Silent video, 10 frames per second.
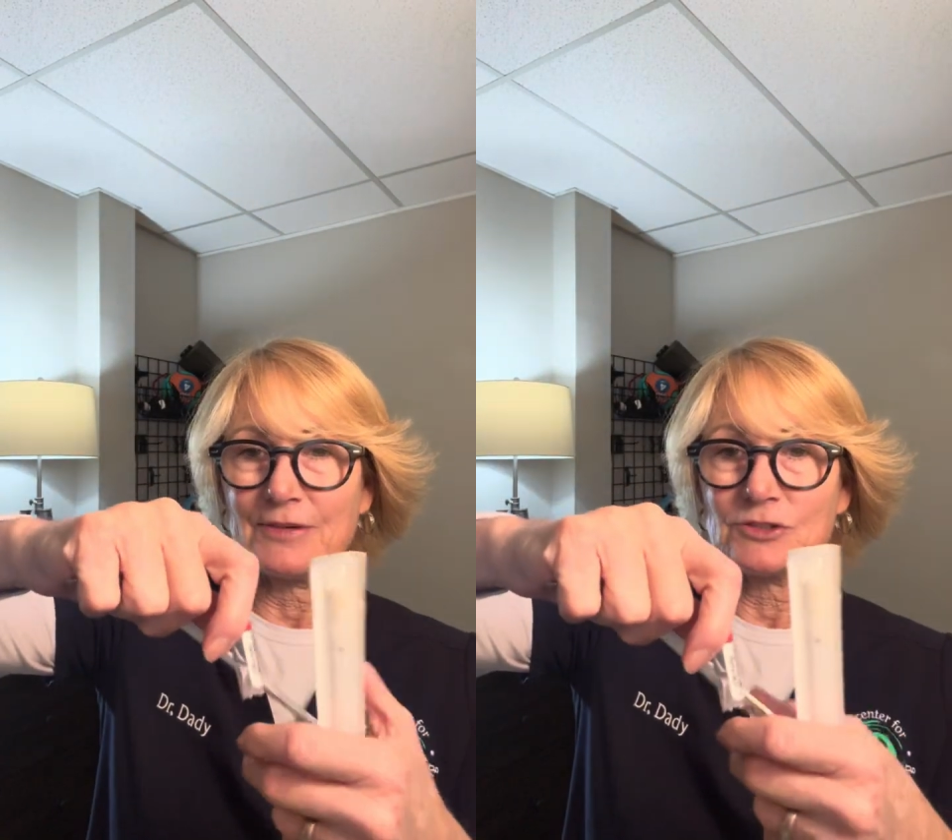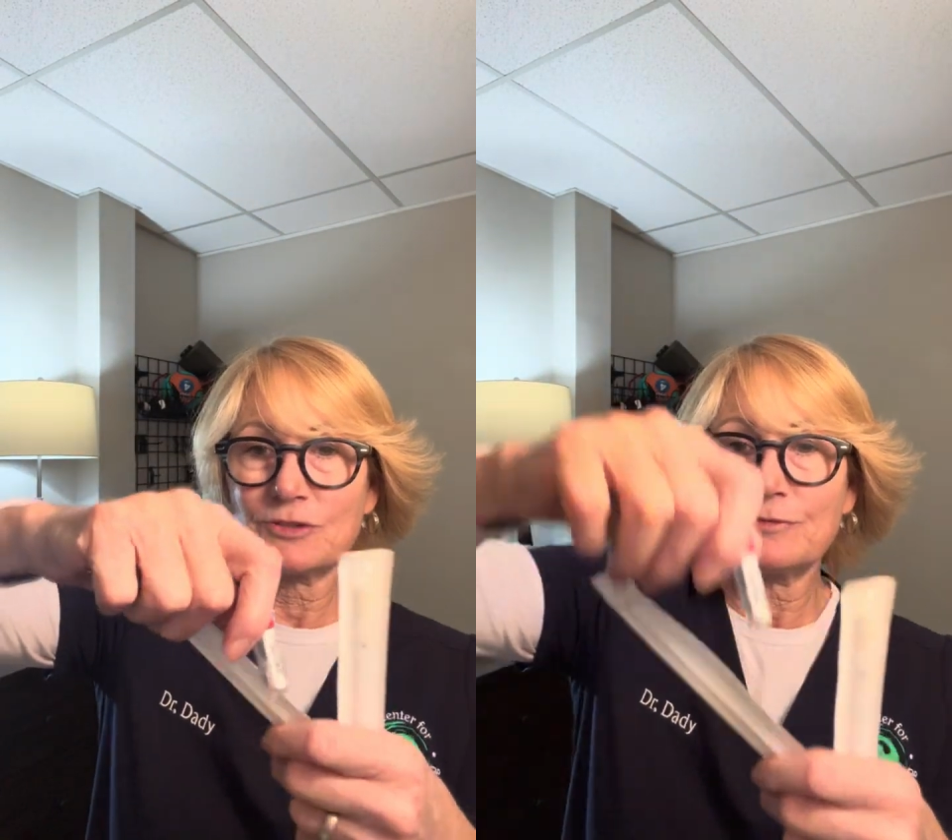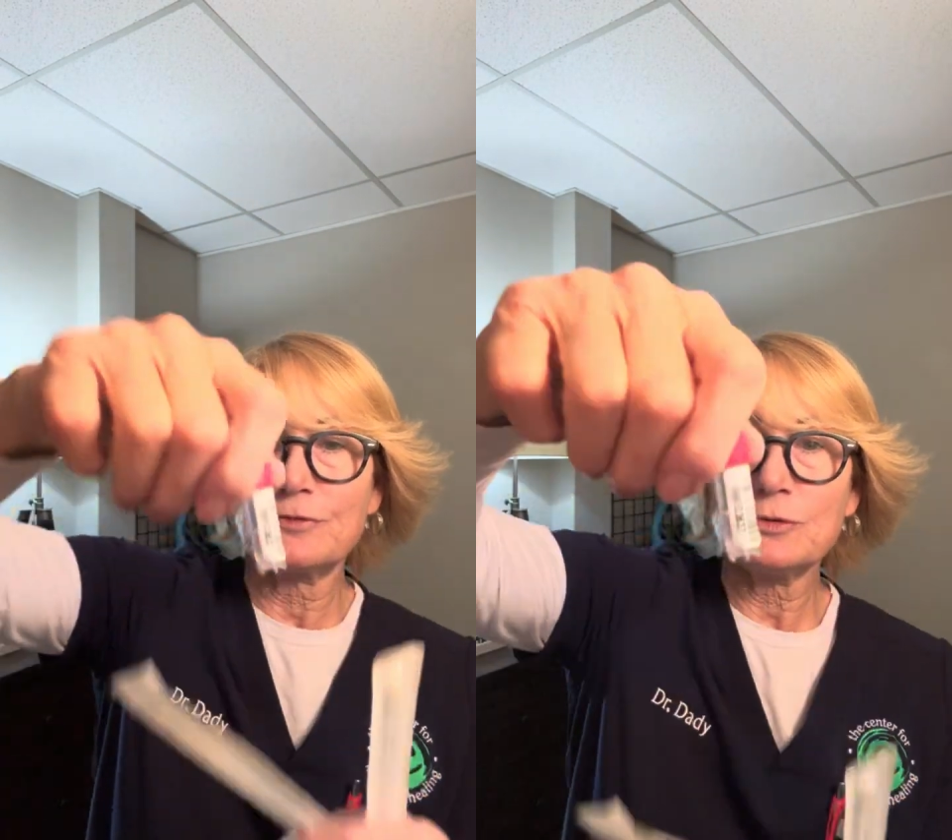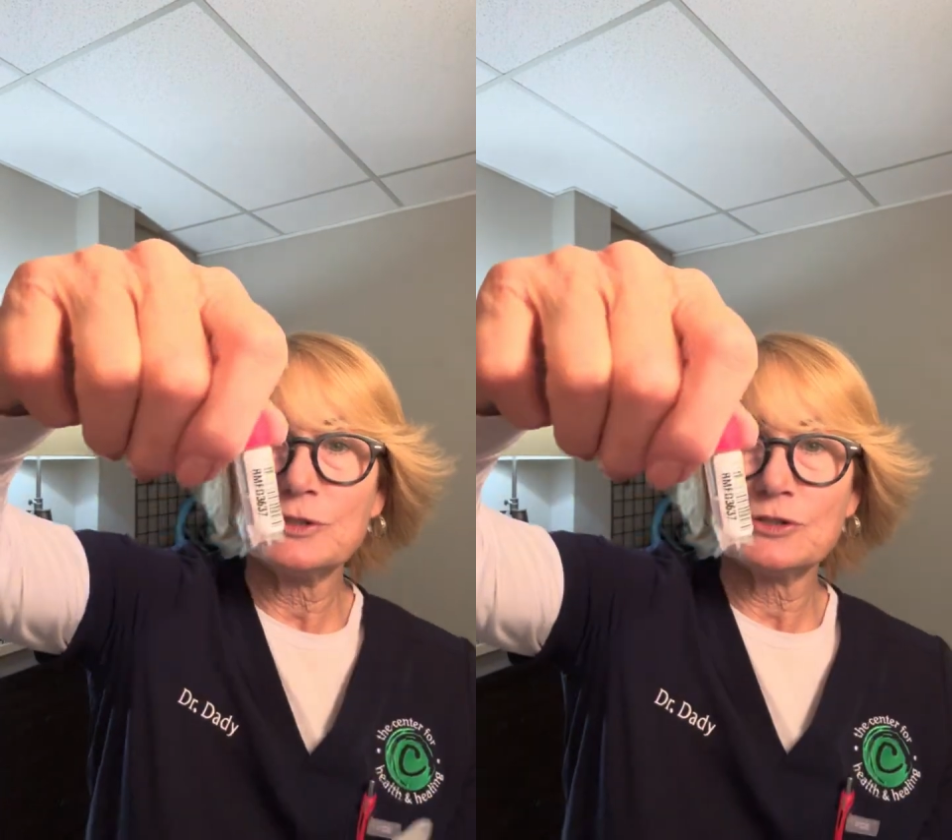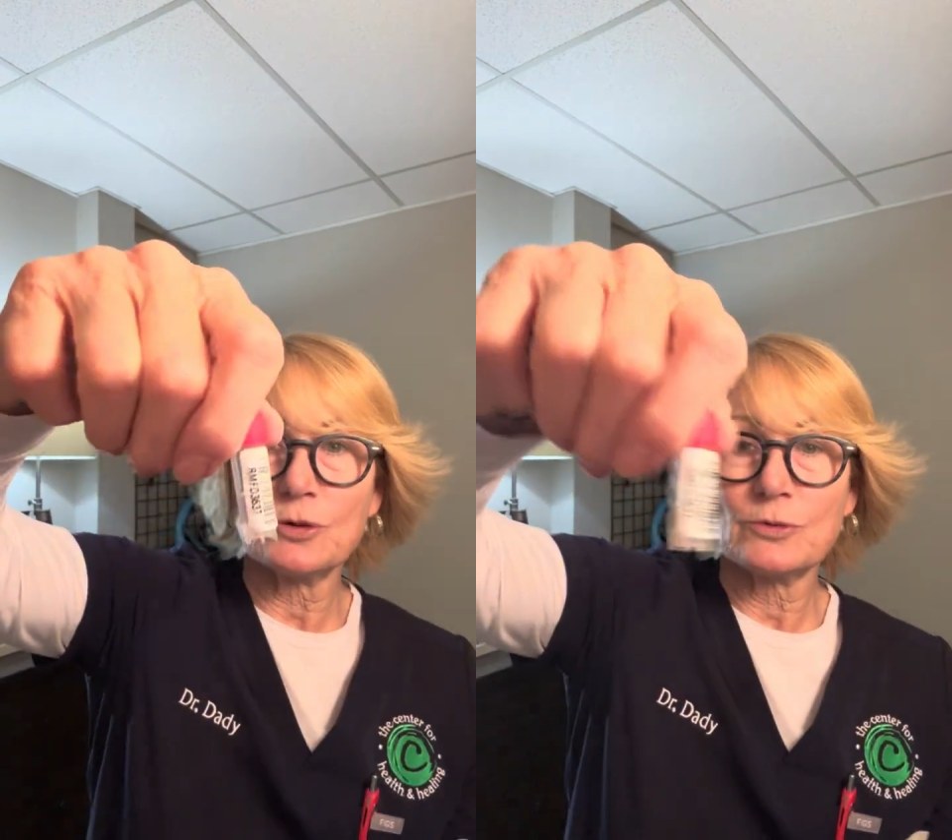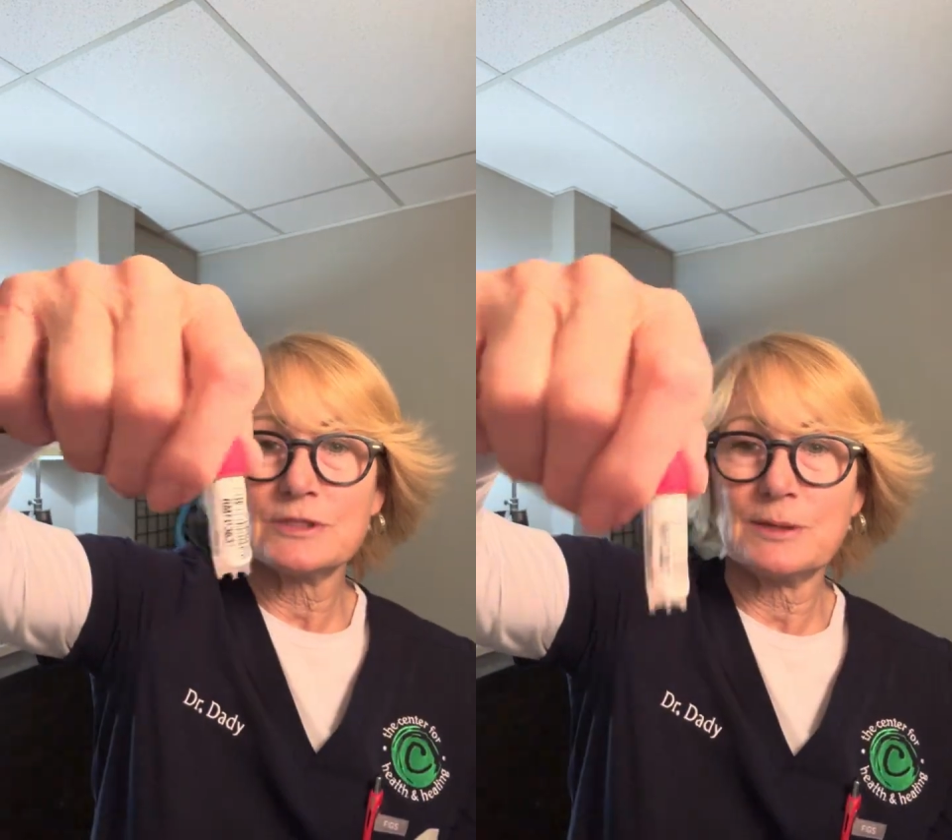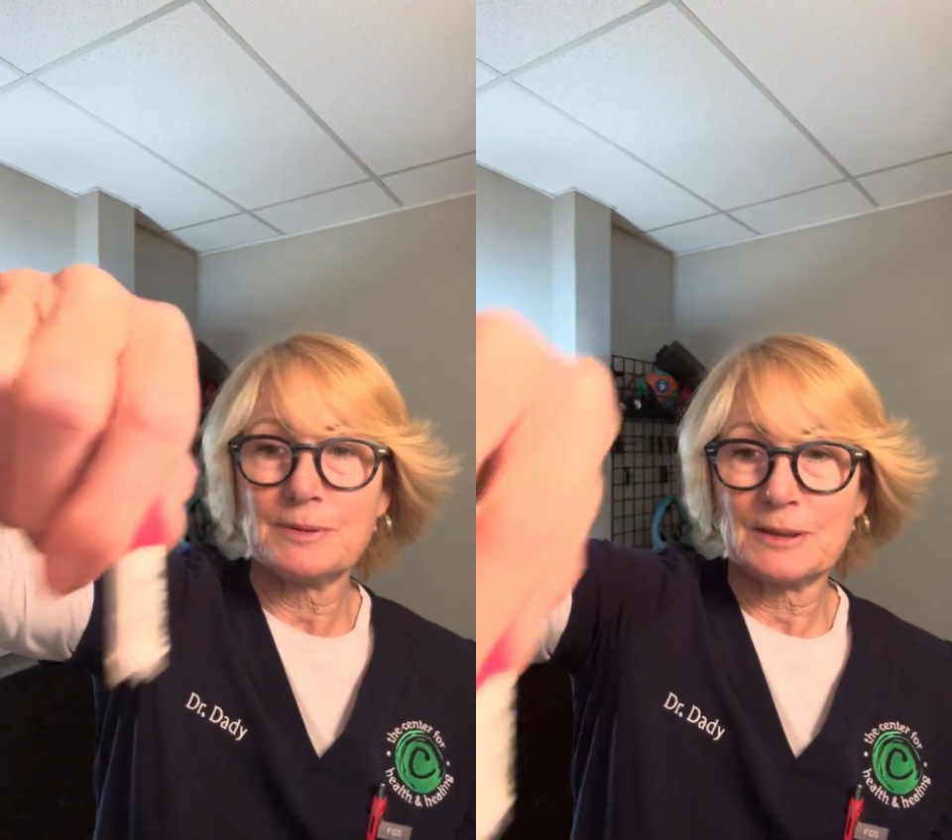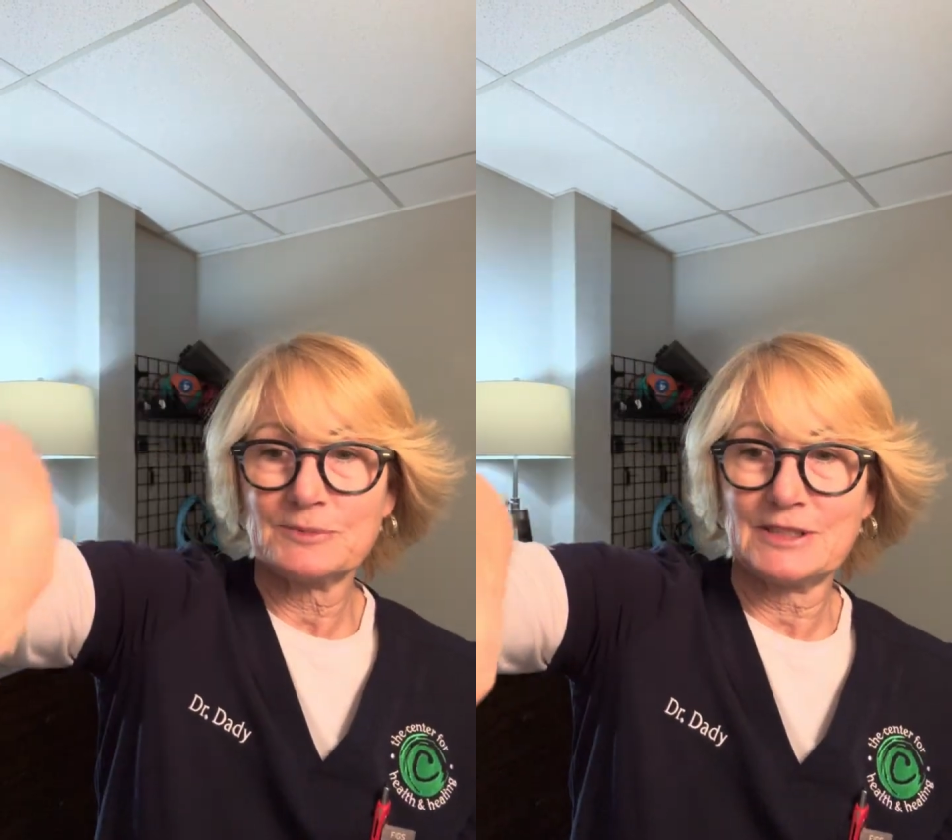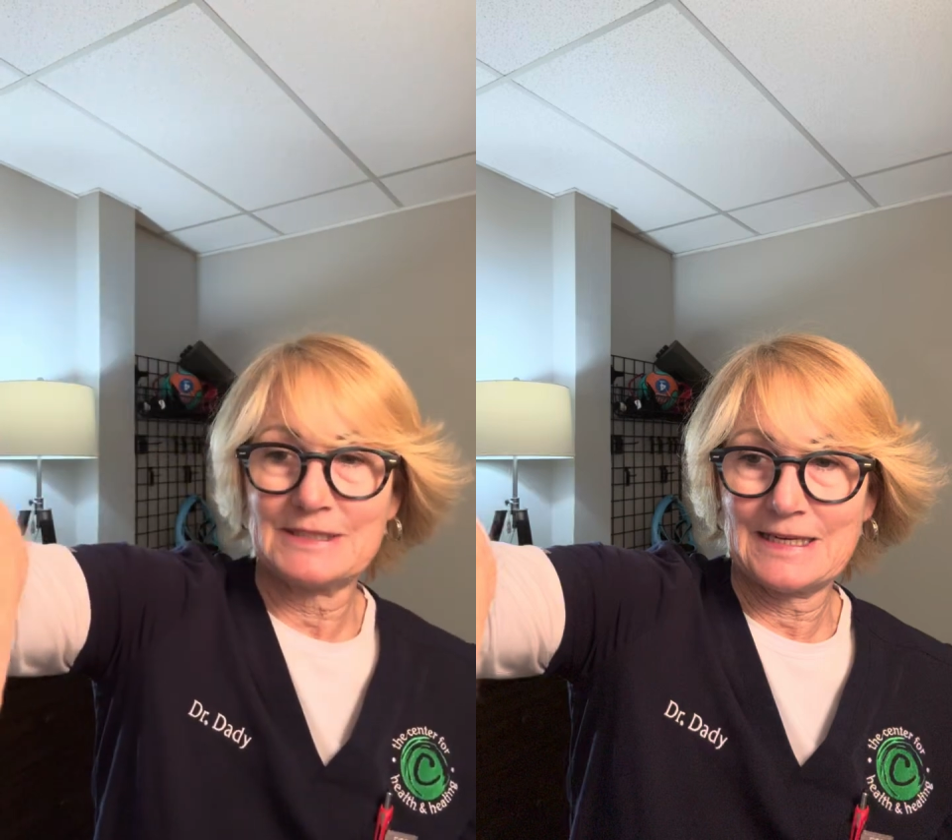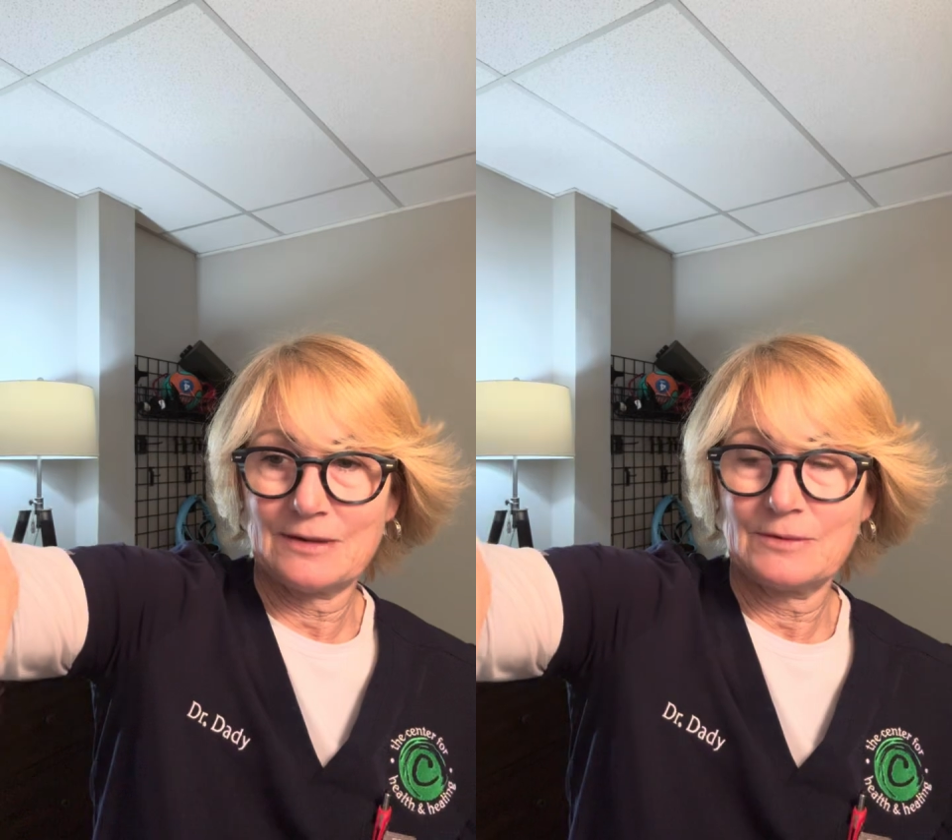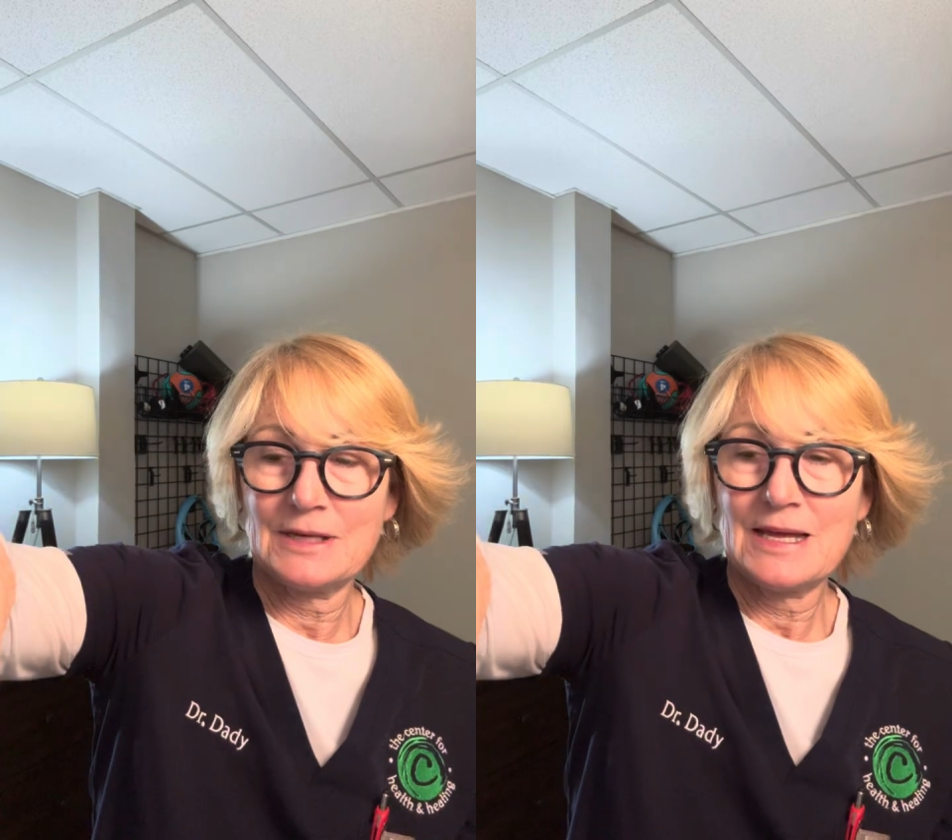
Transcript: There's some fluid, so don't tip it upside down.